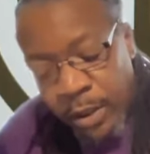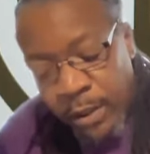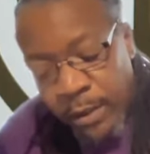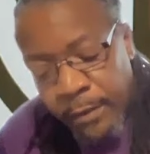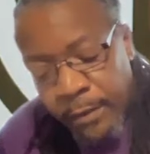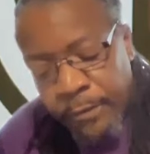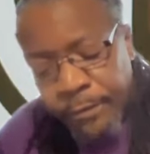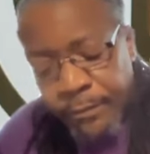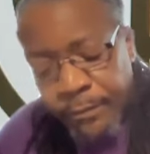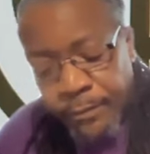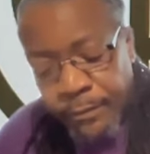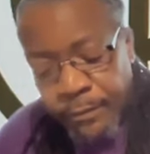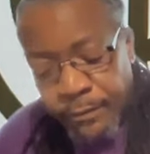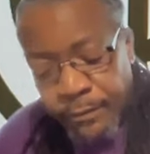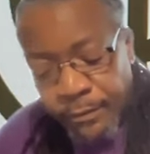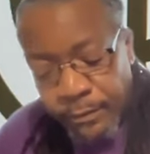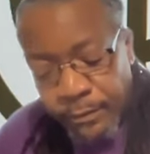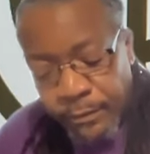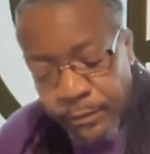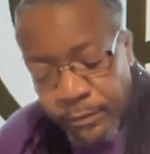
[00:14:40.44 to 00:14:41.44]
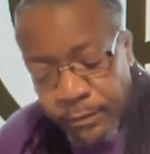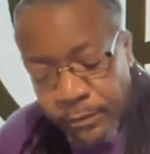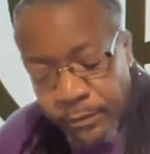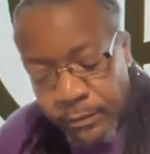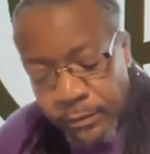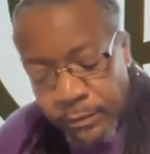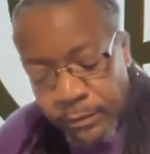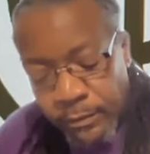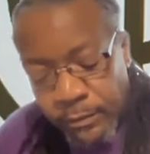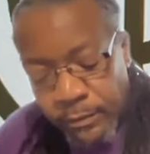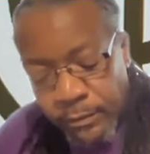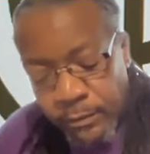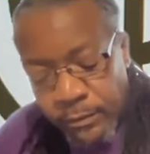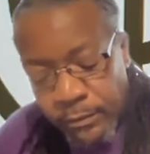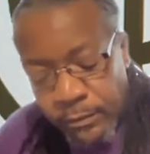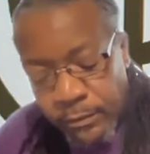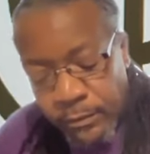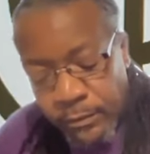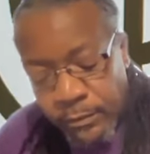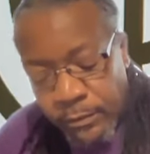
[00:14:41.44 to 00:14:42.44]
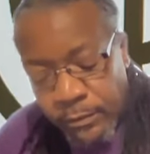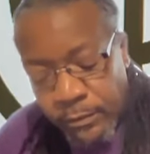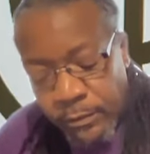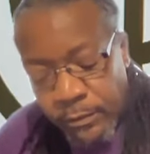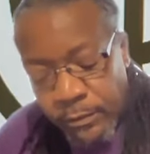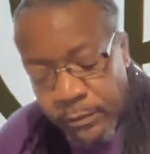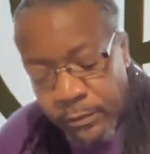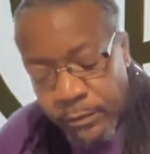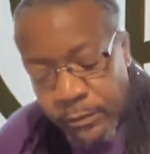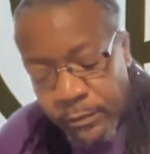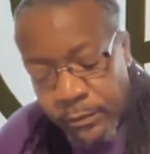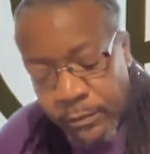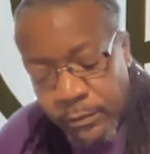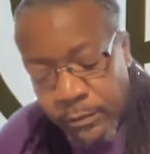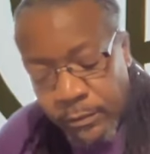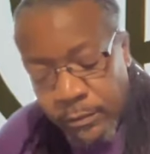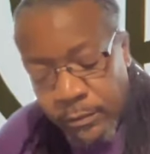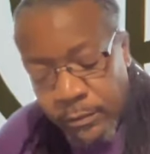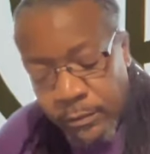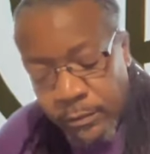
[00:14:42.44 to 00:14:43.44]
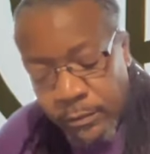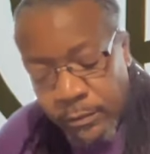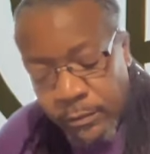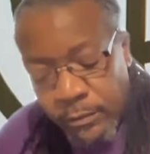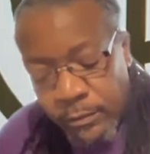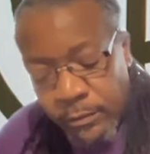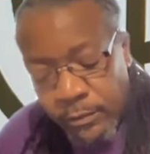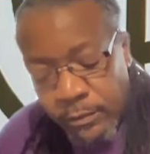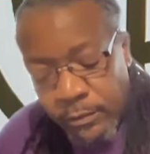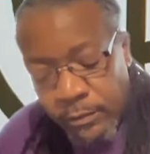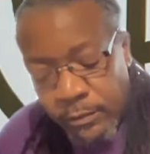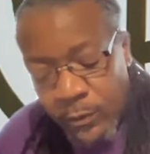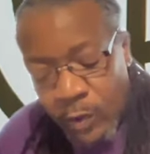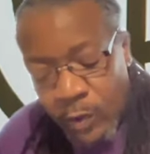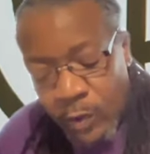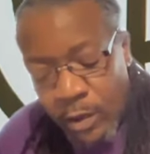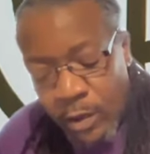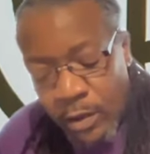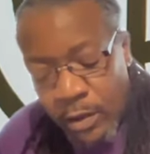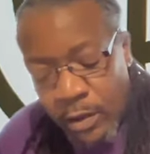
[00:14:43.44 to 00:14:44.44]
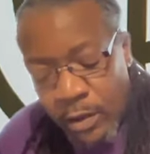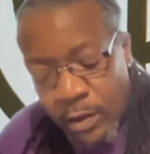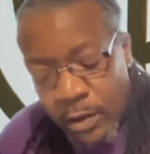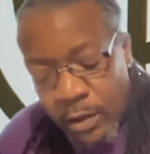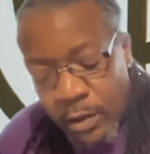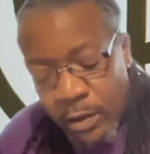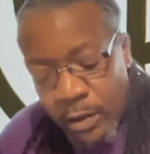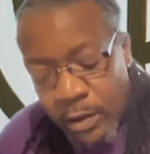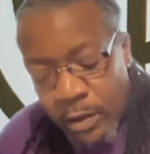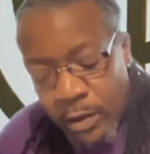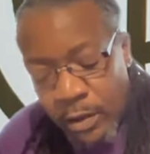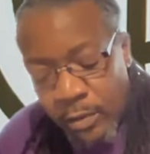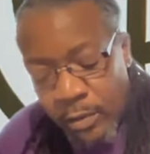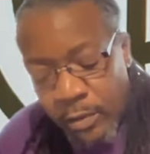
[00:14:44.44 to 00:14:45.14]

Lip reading: Nothing is said.